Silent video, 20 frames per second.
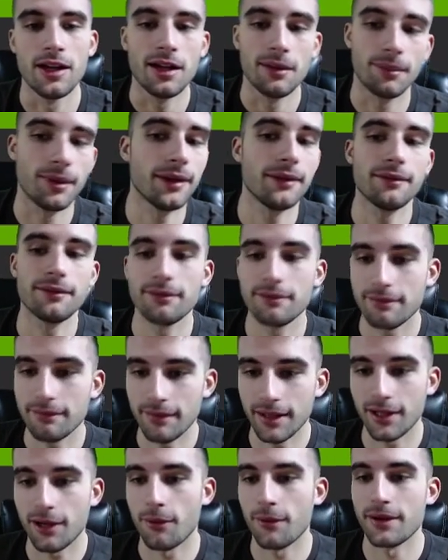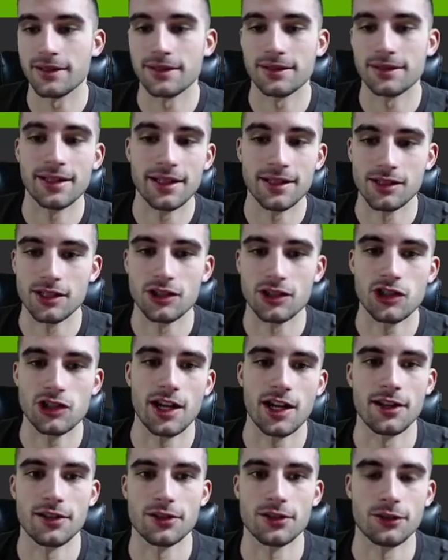But like always, things can
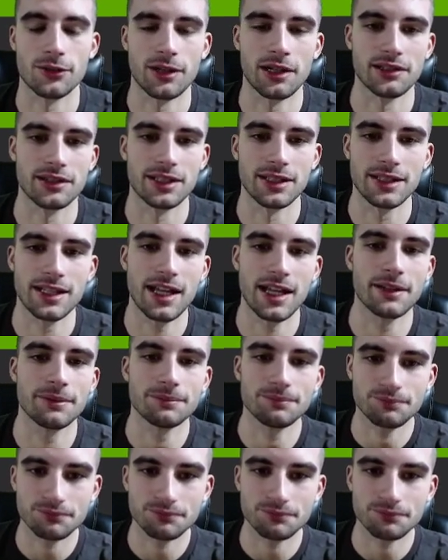change throughout the day.